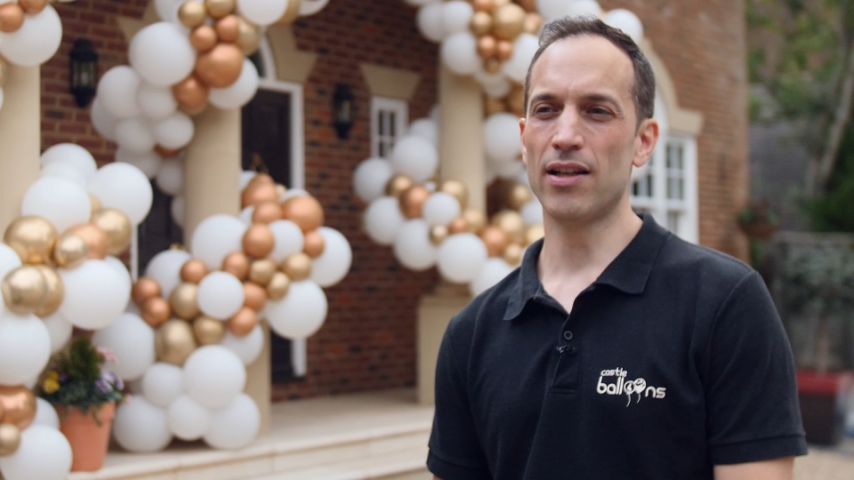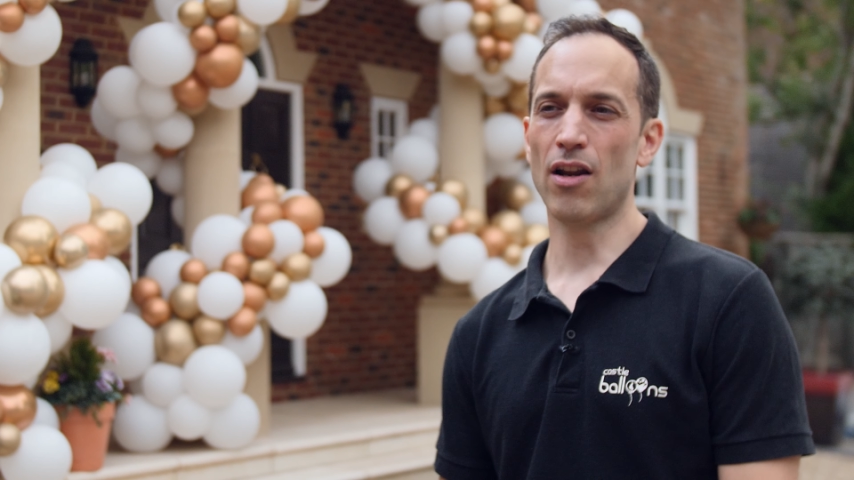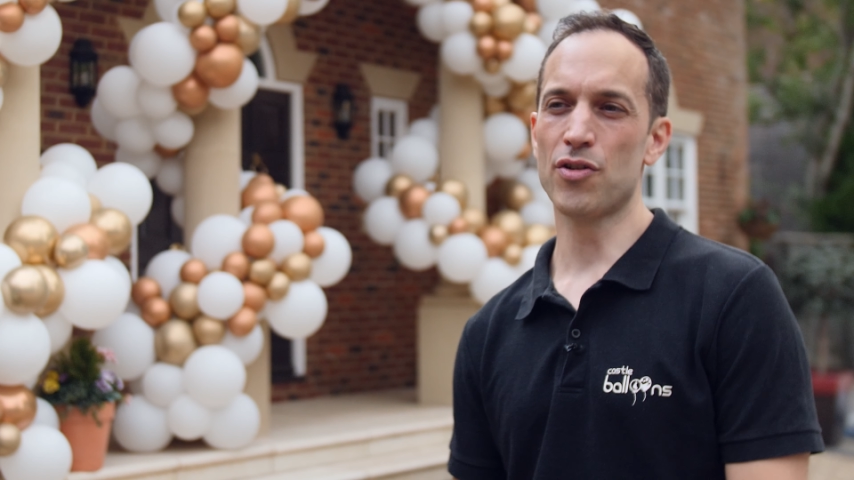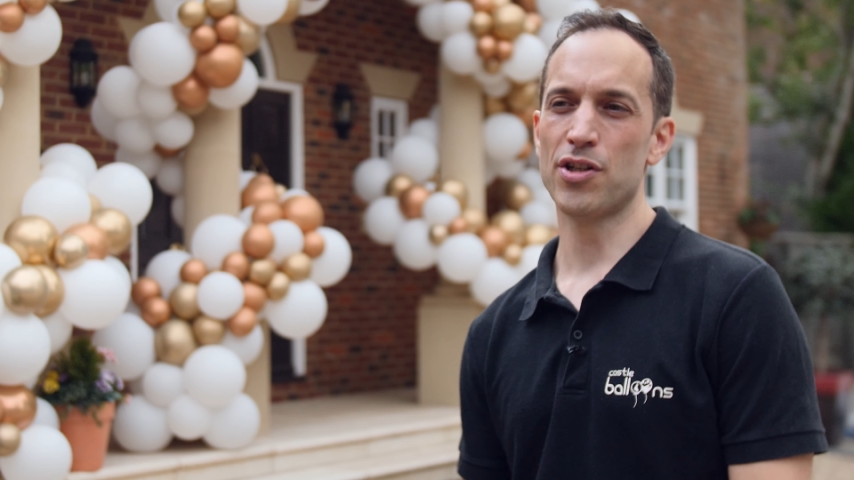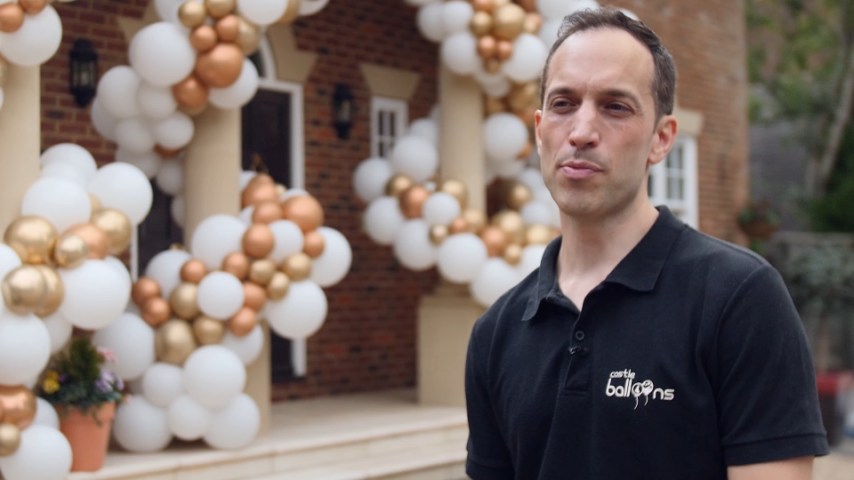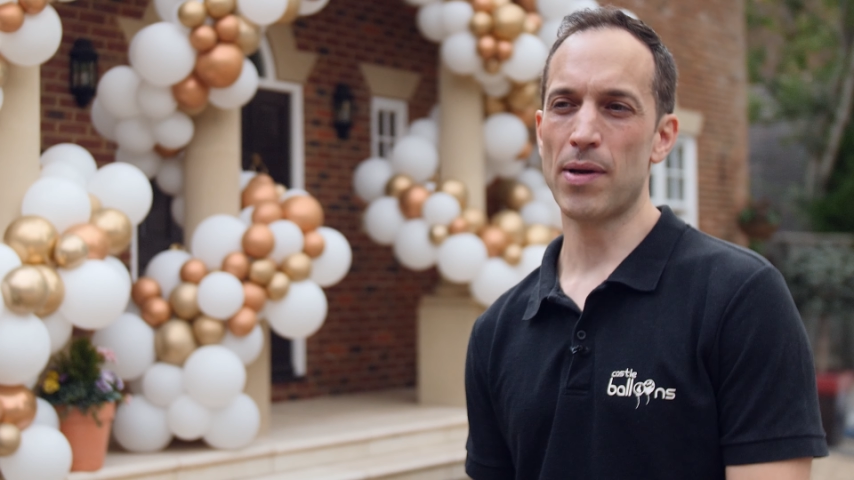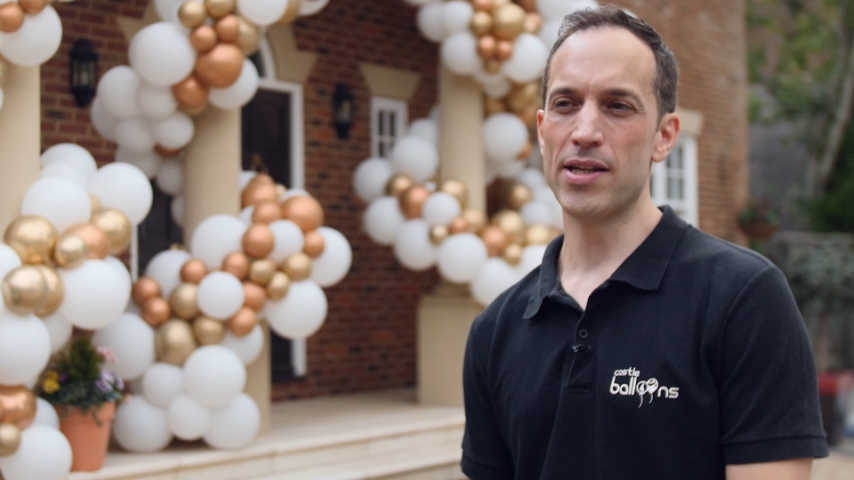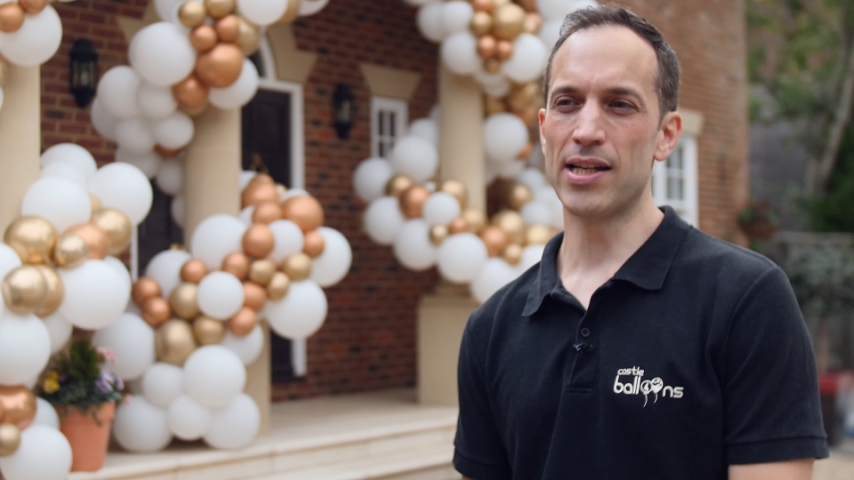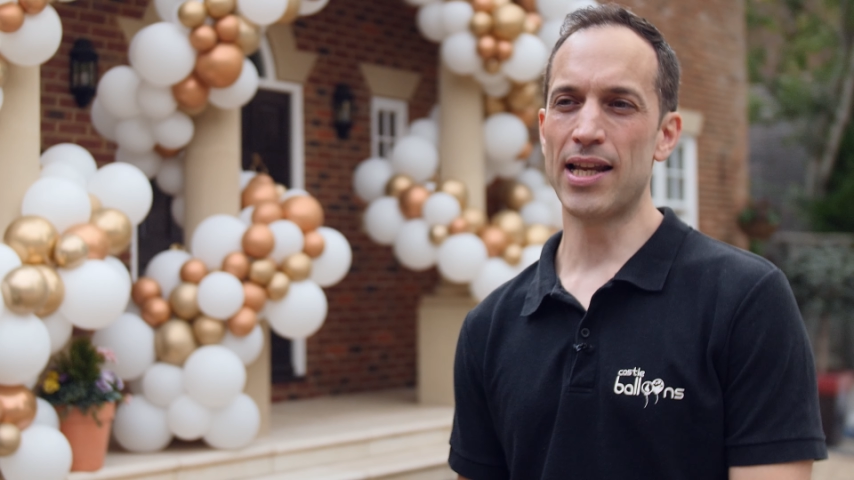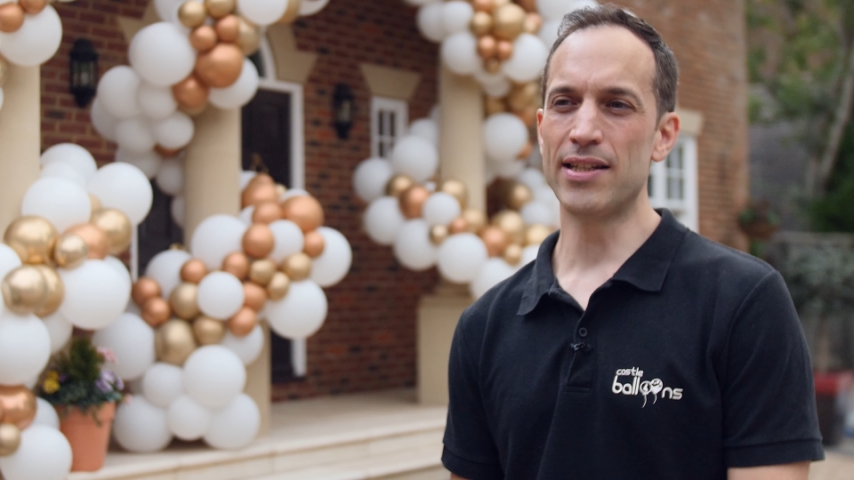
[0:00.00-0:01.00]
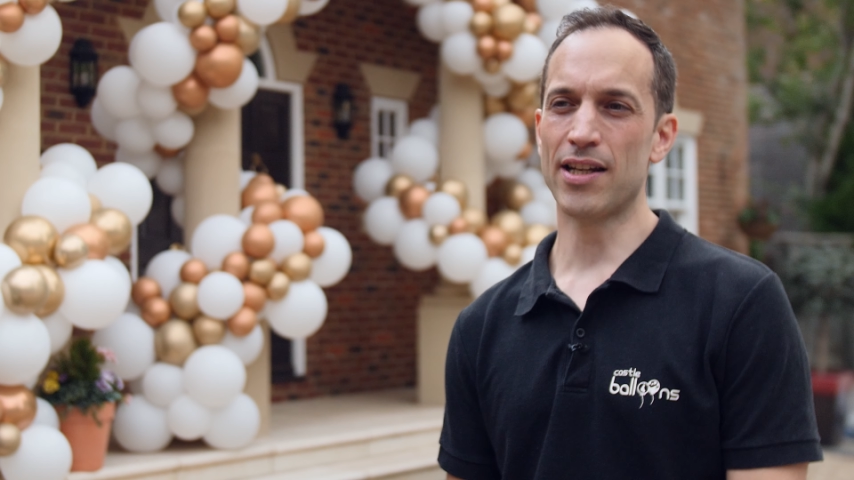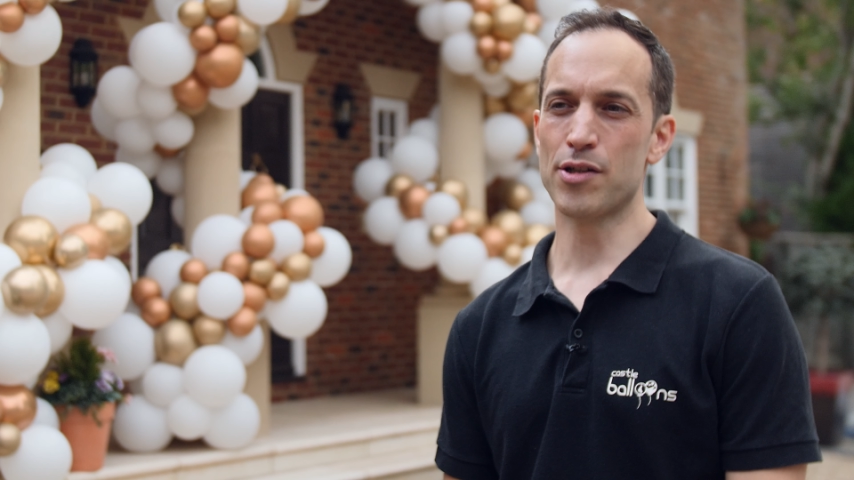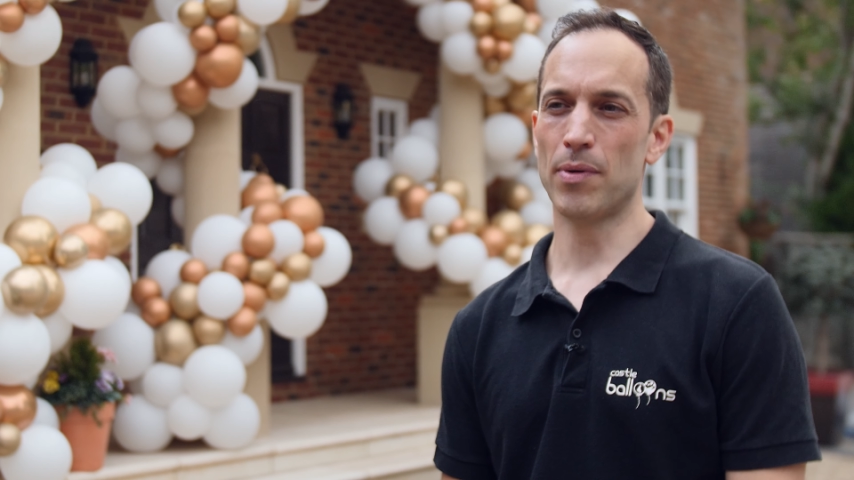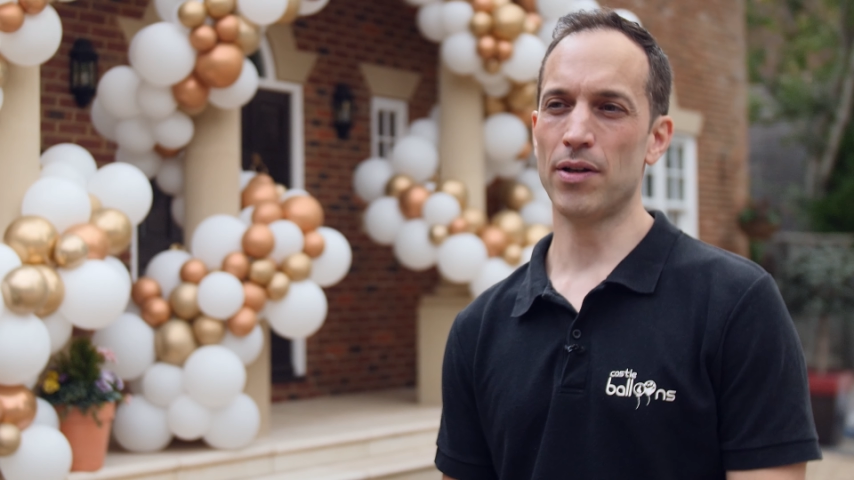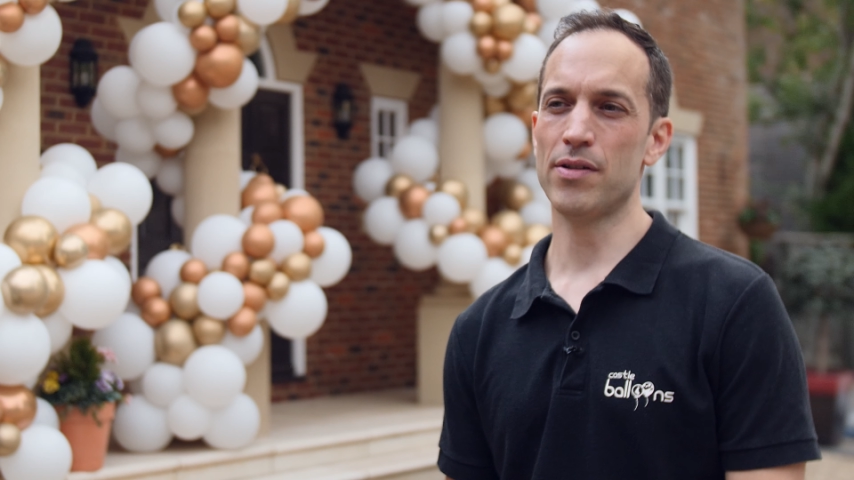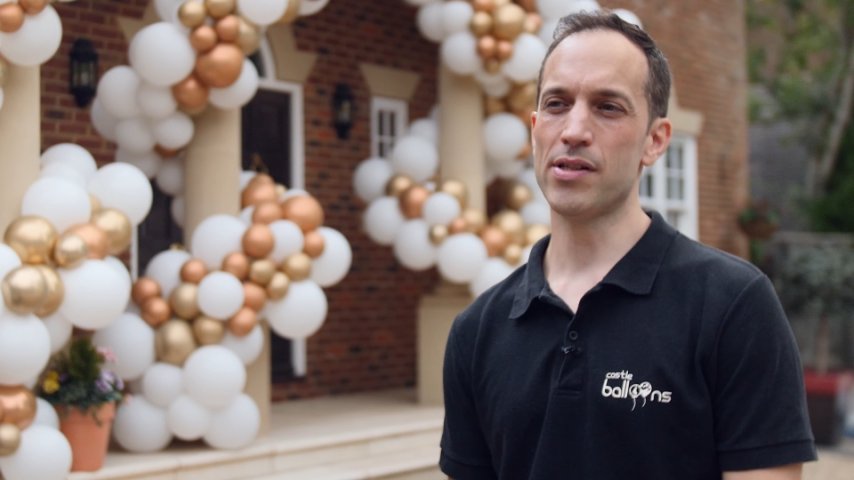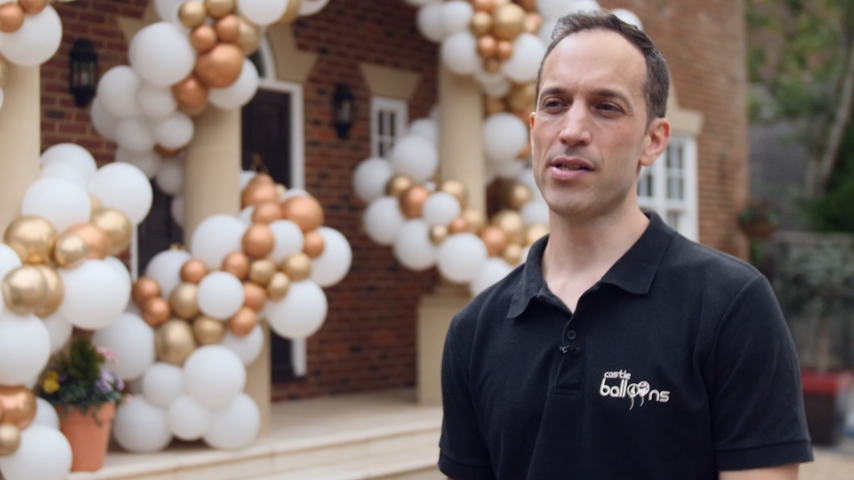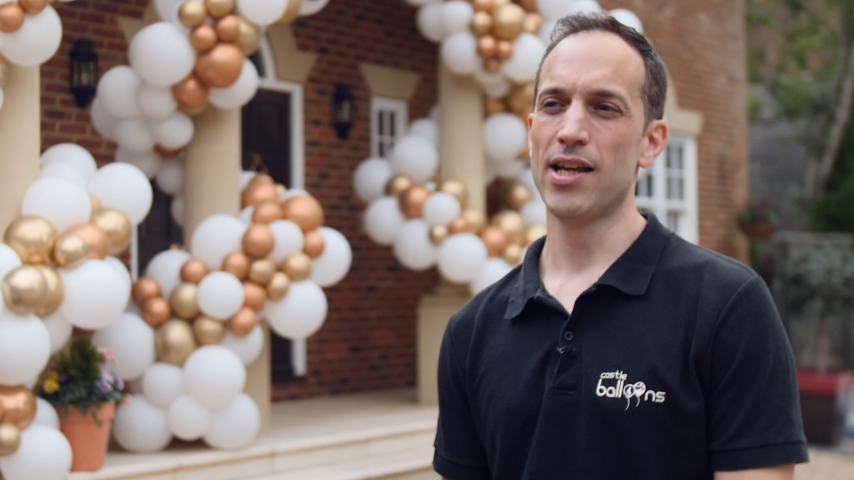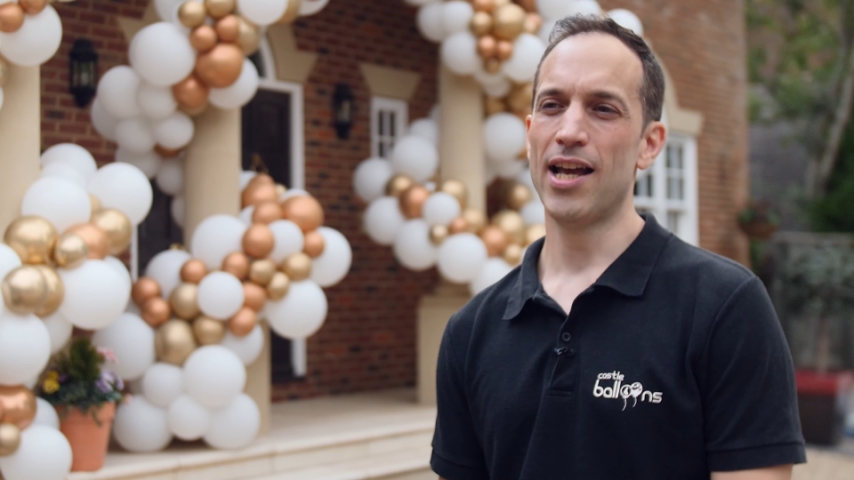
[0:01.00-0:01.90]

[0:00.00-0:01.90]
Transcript: large displays are latex balloons